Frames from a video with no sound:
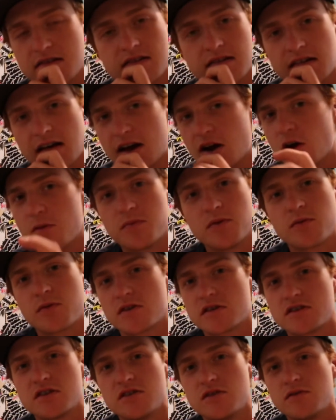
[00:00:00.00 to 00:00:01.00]
I hope you
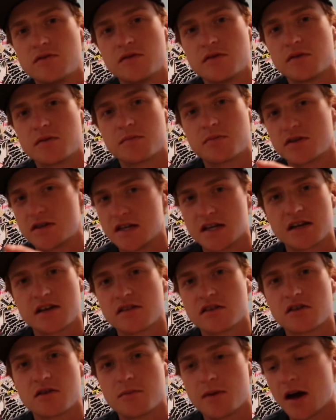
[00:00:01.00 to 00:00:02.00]
weren't too
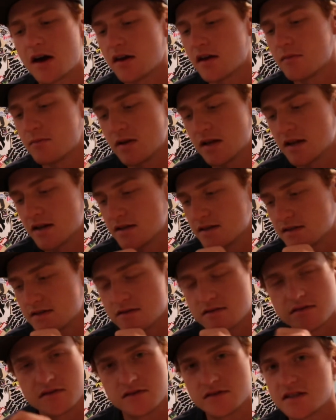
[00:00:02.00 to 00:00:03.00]
particular about it,
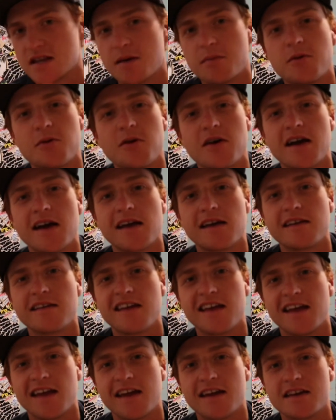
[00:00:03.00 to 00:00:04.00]
because you step away
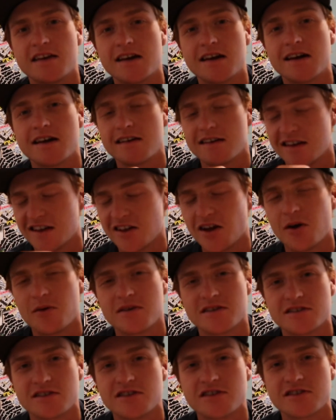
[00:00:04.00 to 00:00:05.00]
and it
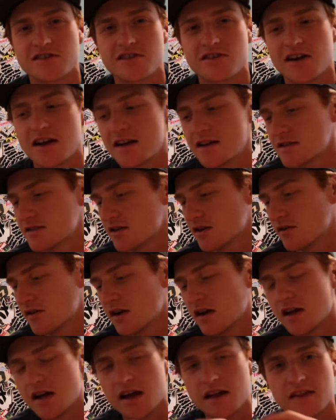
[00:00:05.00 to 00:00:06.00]
always looks great. So
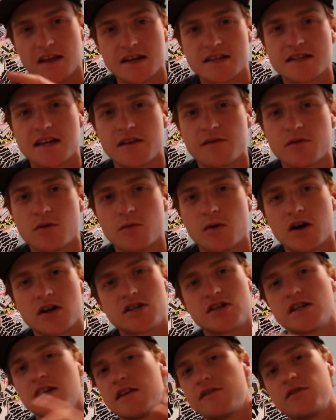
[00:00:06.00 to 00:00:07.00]
thanks again for
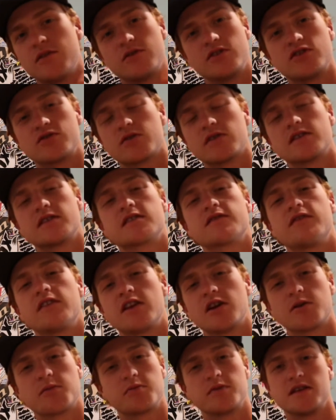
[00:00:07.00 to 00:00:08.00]
watching. If you enjoyed this
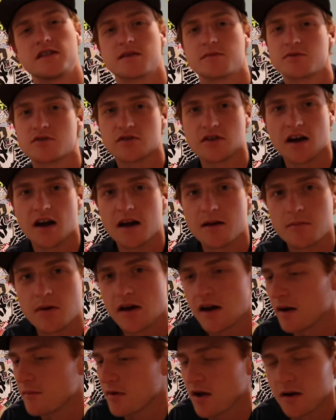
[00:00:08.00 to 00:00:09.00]
video, please subscribe.
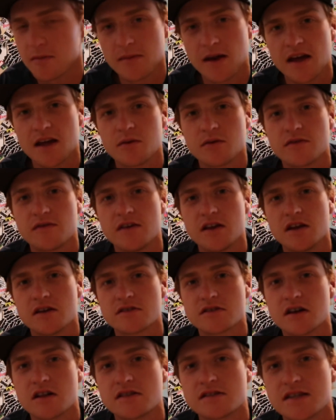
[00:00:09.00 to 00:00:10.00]
I'm coming at you with videos
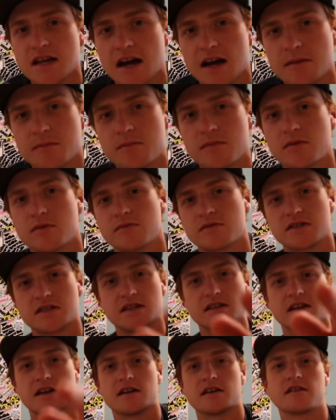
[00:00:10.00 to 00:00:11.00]
all the time. We'll see
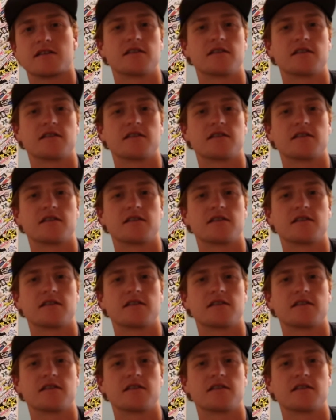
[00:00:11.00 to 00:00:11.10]
you later.